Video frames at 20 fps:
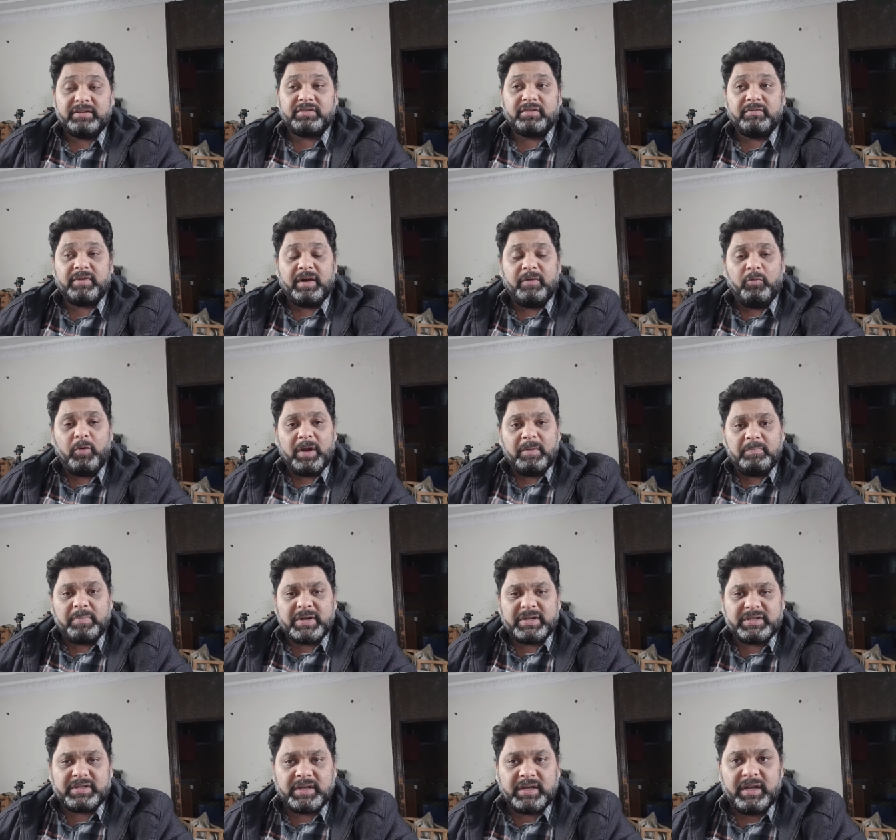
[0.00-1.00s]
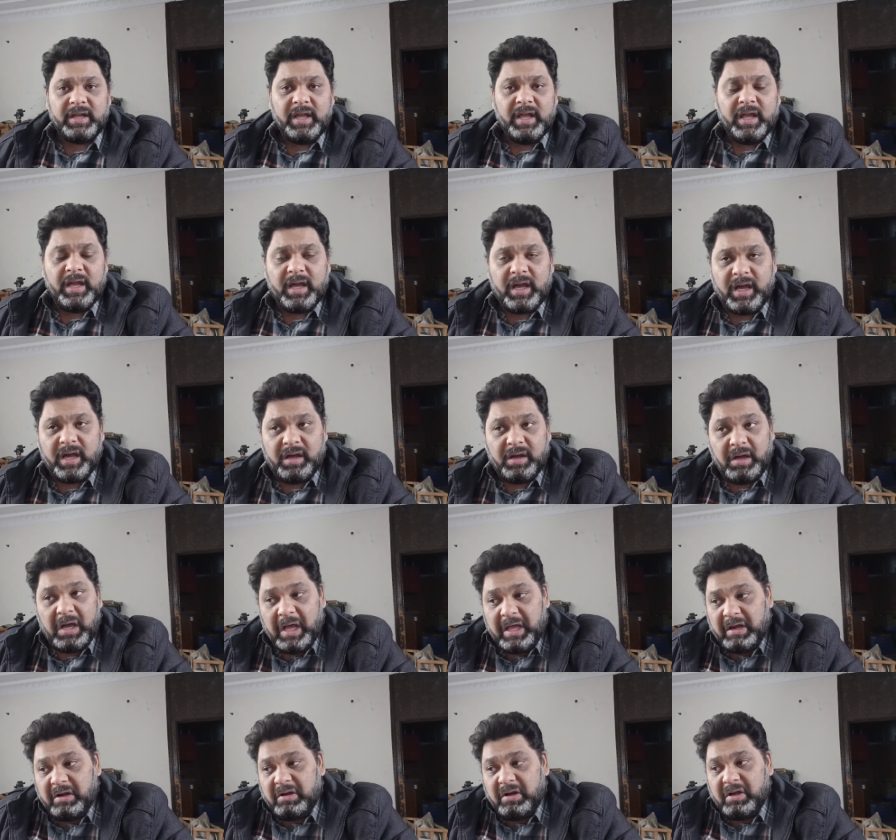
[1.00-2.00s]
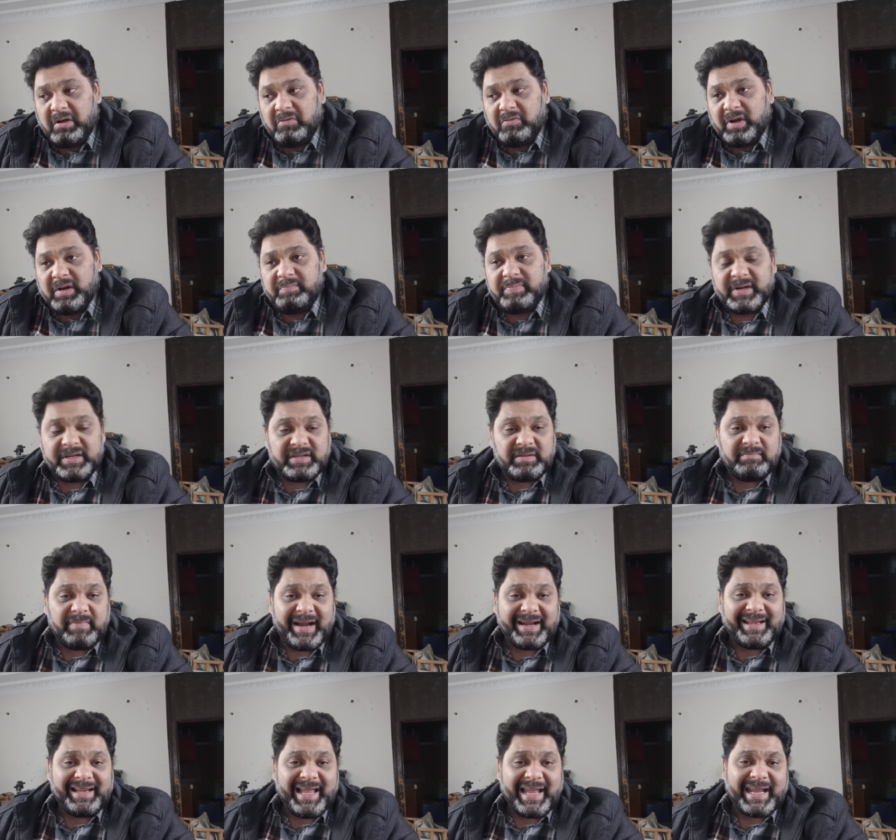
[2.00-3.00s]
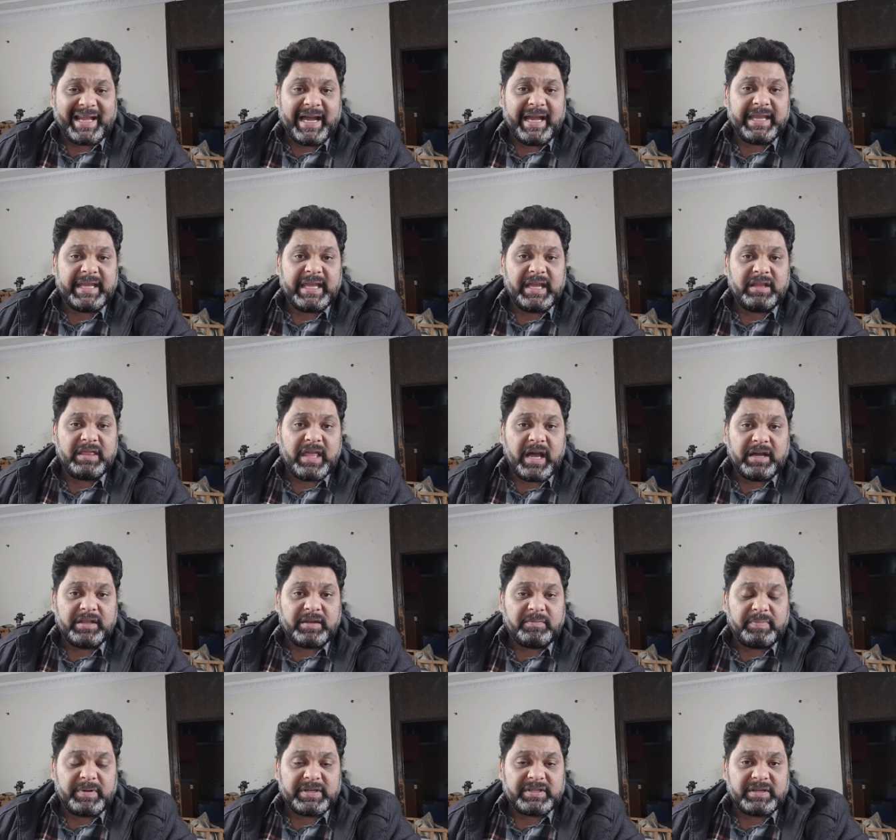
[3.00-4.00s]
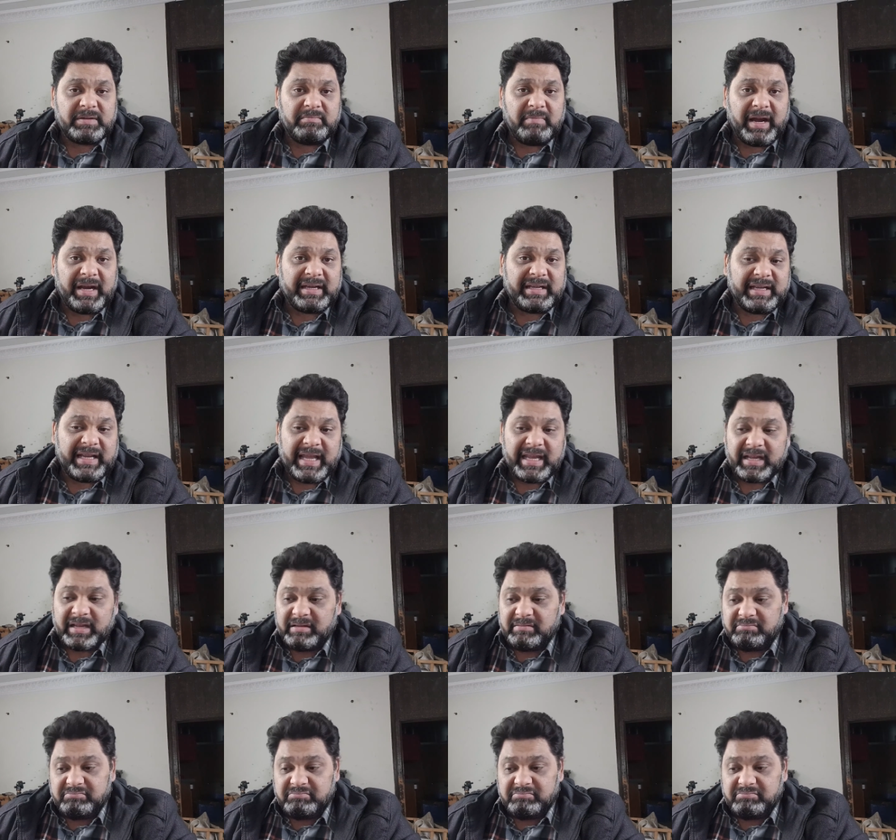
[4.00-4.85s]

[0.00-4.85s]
So one person, I don't know, one person might like hiking, the other person might like,